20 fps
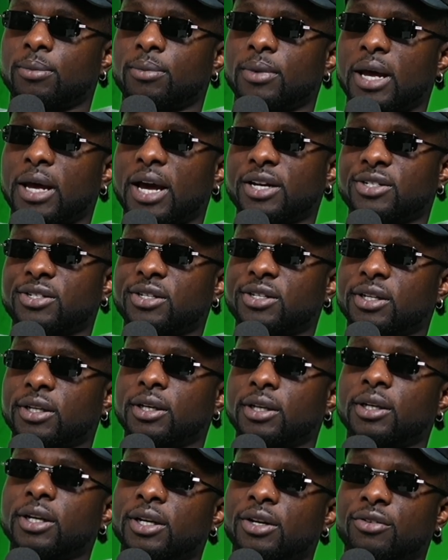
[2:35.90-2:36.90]

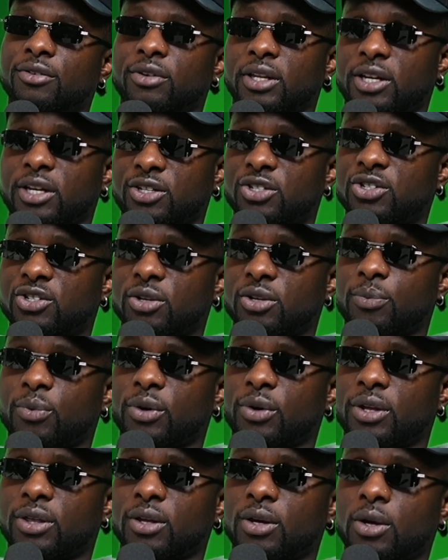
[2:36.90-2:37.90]
actually in a relationship
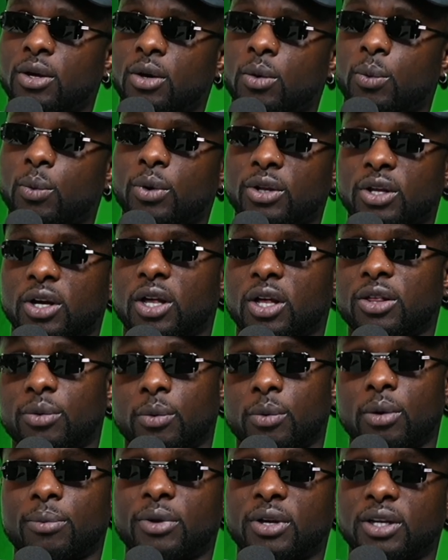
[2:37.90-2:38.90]
with, where the other
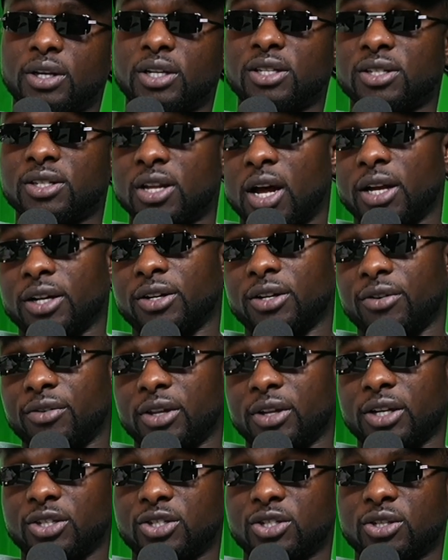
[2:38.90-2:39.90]
woman, he's not in a
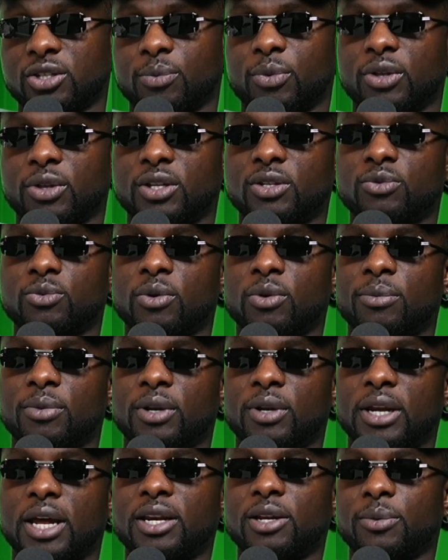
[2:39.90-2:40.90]
relationship with these
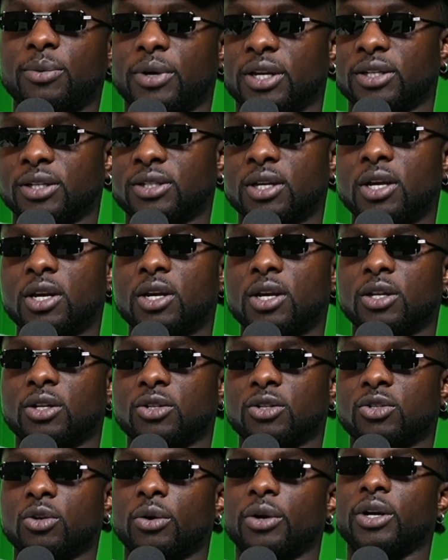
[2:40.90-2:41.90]
women. Anyways, the
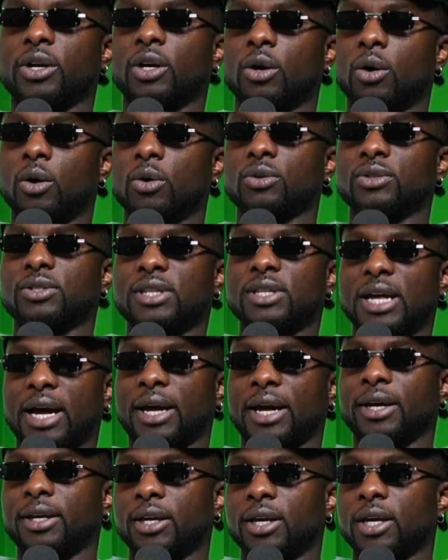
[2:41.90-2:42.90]
story goes
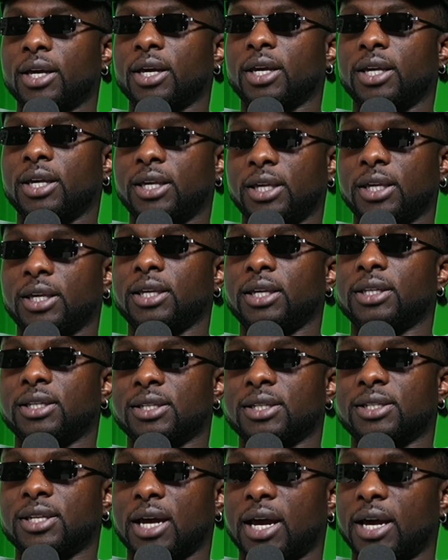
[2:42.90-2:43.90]
that he
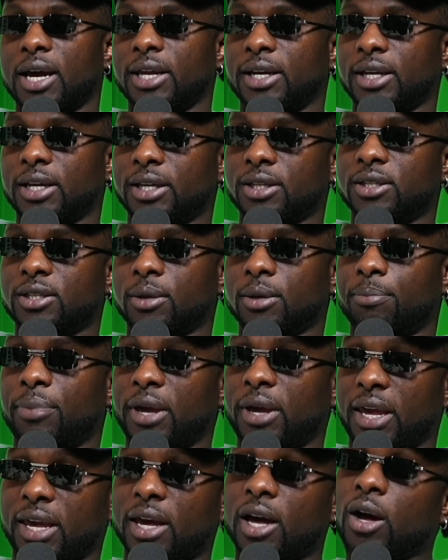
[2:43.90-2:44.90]
decided to
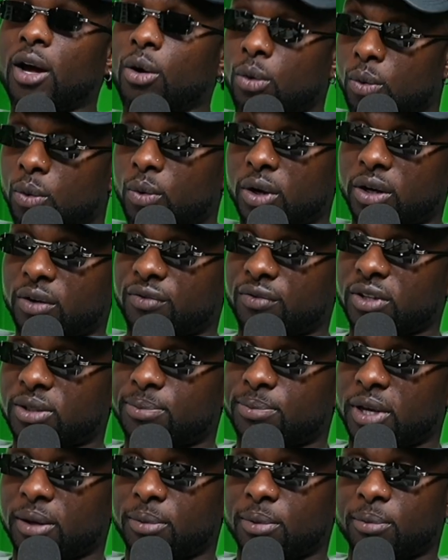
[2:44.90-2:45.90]
pay out one of his
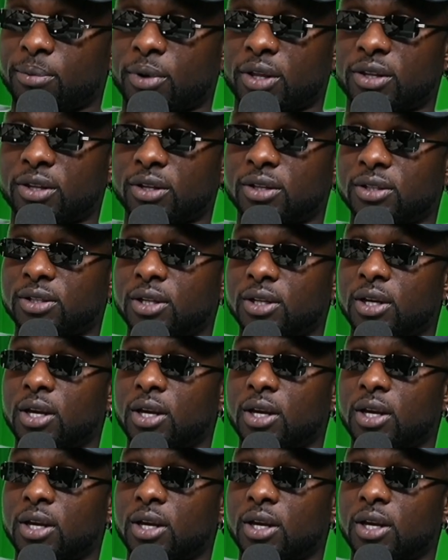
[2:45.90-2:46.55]
baby mothers